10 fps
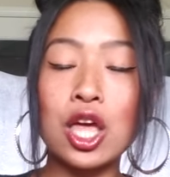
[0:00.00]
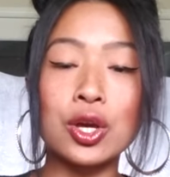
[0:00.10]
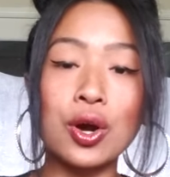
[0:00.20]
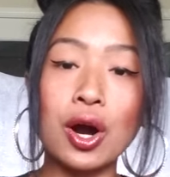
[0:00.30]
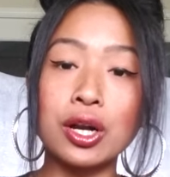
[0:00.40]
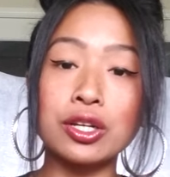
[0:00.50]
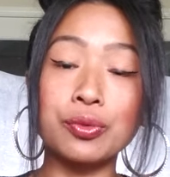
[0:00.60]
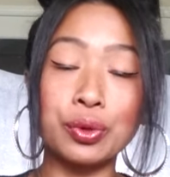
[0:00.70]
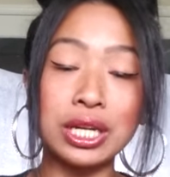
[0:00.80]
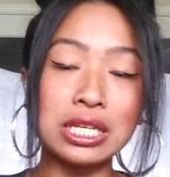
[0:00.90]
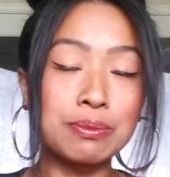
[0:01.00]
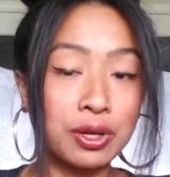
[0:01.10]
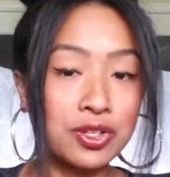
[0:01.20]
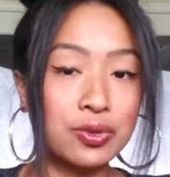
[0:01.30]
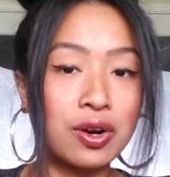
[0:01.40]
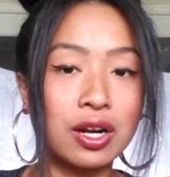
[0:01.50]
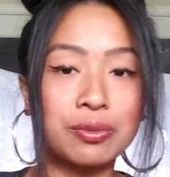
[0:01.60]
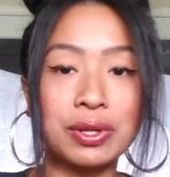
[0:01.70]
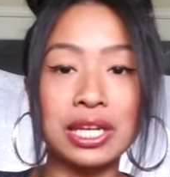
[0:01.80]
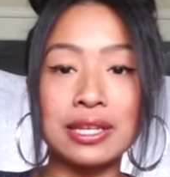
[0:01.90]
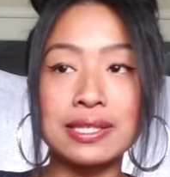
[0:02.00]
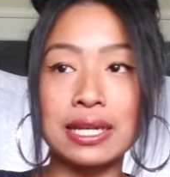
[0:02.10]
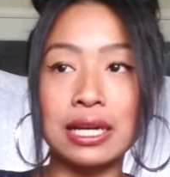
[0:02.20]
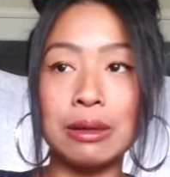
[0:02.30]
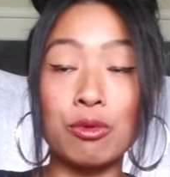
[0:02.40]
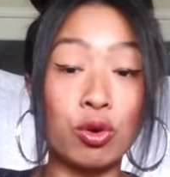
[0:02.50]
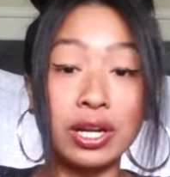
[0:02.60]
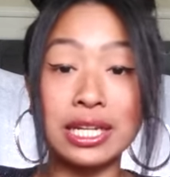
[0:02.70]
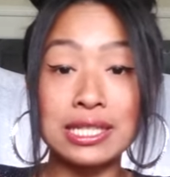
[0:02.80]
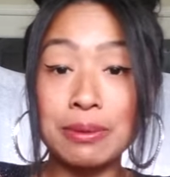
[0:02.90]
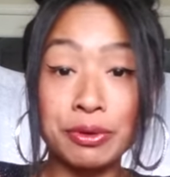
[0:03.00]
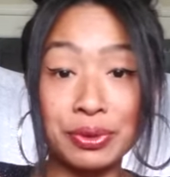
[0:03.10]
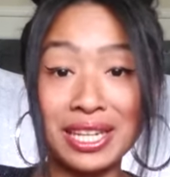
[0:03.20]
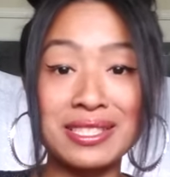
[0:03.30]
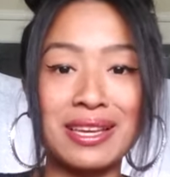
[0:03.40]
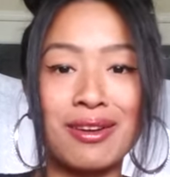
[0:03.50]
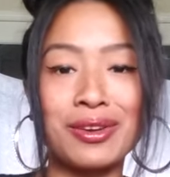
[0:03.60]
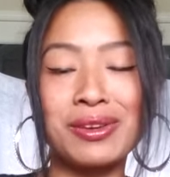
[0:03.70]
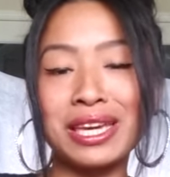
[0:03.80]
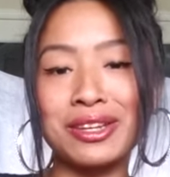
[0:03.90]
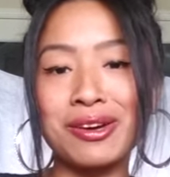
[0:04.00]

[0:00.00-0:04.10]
card readings, personal card readings, or any type of readings at all, you can